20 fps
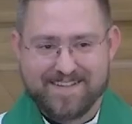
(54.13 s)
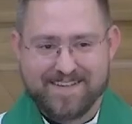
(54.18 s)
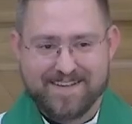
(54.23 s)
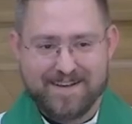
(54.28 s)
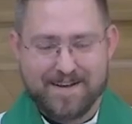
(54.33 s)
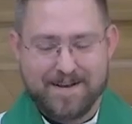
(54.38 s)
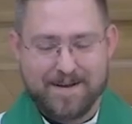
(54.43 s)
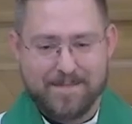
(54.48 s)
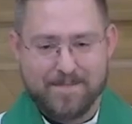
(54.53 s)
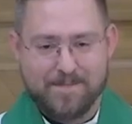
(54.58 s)

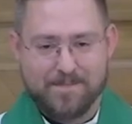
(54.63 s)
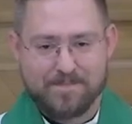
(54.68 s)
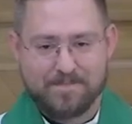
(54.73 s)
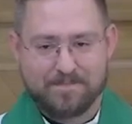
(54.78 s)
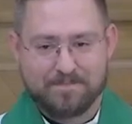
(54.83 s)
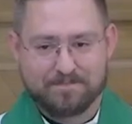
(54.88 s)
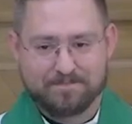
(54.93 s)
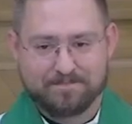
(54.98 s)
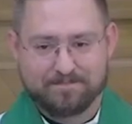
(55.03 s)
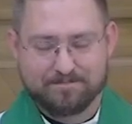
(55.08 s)
Um,
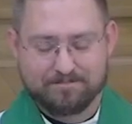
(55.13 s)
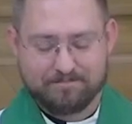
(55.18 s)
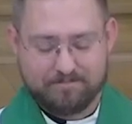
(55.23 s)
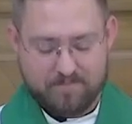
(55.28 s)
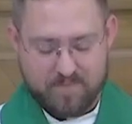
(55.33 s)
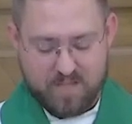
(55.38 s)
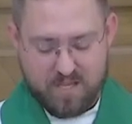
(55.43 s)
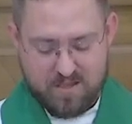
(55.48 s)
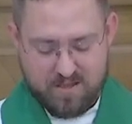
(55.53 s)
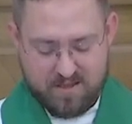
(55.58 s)

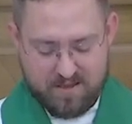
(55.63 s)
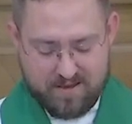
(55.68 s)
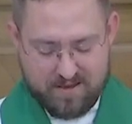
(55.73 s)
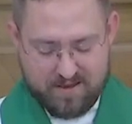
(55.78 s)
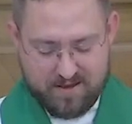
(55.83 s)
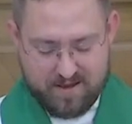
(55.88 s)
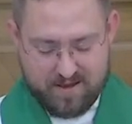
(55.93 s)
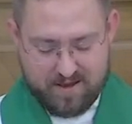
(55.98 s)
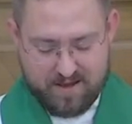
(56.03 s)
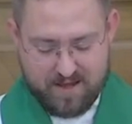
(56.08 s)

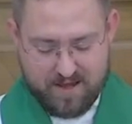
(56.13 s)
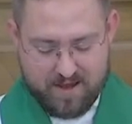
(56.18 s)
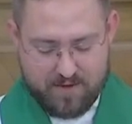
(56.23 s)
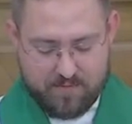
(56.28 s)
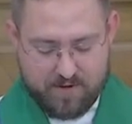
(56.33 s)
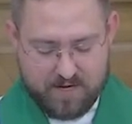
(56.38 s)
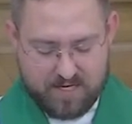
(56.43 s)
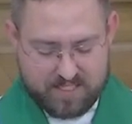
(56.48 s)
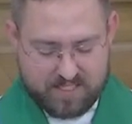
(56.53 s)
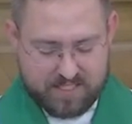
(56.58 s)
I, I
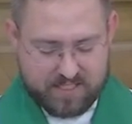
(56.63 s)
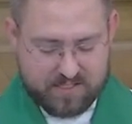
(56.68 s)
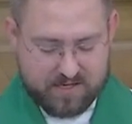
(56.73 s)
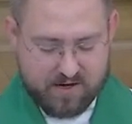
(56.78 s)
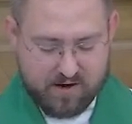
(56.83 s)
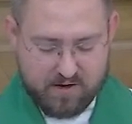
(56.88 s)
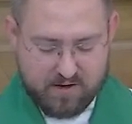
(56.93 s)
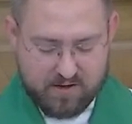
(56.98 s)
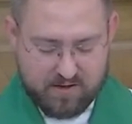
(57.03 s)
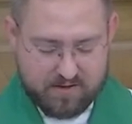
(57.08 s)
want to
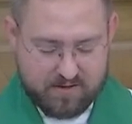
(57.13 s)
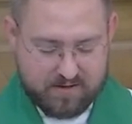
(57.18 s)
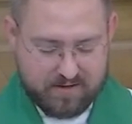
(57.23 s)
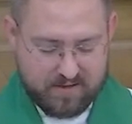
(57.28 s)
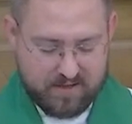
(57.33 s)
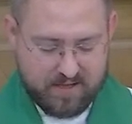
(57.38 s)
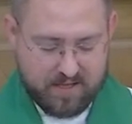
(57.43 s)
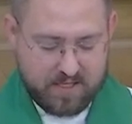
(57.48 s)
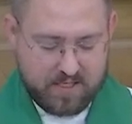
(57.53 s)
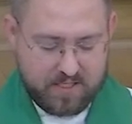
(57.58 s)
start
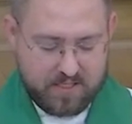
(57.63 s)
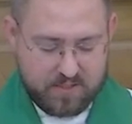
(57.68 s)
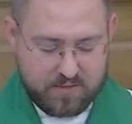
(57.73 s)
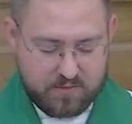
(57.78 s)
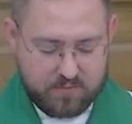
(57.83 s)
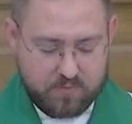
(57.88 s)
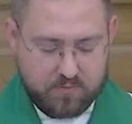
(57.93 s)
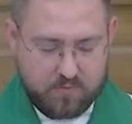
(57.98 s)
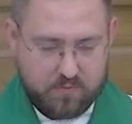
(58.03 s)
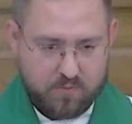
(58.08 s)
as
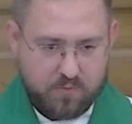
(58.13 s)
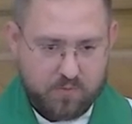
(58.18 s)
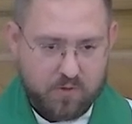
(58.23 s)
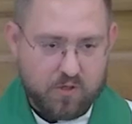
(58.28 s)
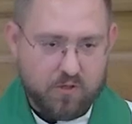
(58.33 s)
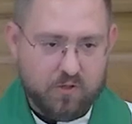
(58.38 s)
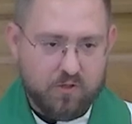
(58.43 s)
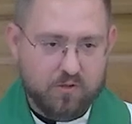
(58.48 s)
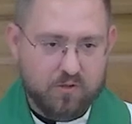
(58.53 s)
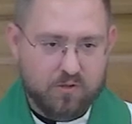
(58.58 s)

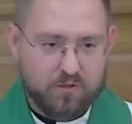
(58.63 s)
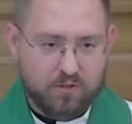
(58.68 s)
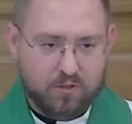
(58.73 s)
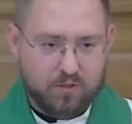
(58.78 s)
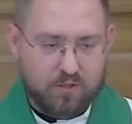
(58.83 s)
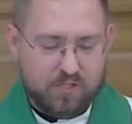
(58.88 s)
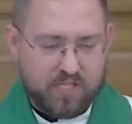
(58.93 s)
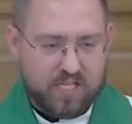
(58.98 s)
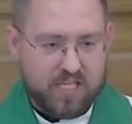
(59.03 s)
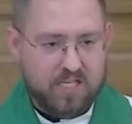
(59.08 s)
we're
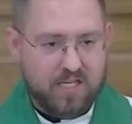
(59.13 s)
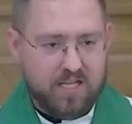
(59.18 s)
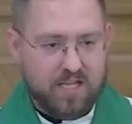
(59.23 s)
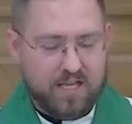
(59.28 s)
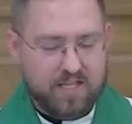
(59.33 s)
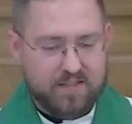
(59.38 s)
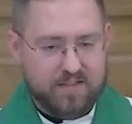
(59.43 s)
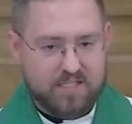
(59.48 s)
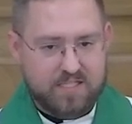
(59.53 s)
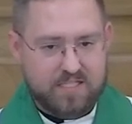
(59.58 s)
looking
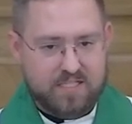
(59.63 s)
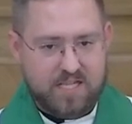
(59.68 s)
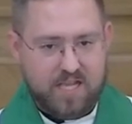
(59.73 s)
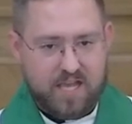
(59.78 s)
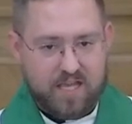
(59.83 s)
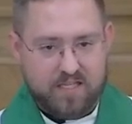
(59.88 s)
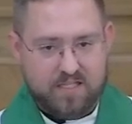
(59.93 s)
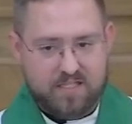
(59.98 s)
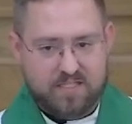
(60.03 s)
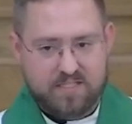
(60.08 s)
at the
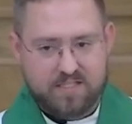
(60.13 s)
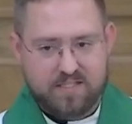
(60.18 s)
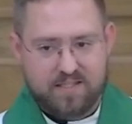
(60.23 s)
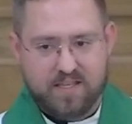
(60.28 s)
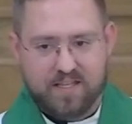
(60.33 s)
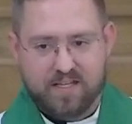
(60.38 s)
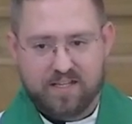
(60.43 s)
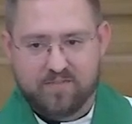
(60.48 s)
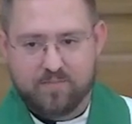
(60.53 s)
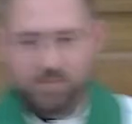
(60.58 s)
texts
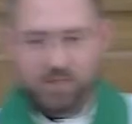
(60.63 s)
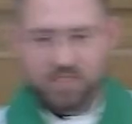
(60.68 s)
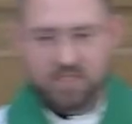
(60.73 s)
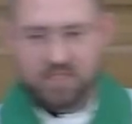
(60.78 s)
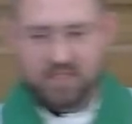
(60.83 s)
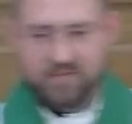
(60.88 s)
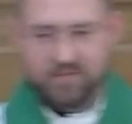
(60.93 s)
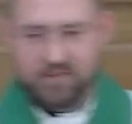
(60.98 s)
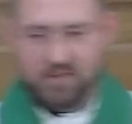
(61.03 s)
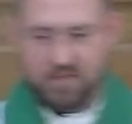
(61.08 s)
that have been
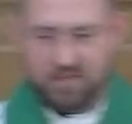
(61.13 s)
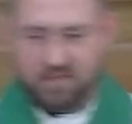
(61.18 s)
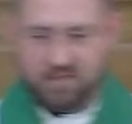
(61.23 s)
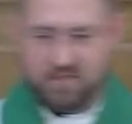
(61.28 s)
given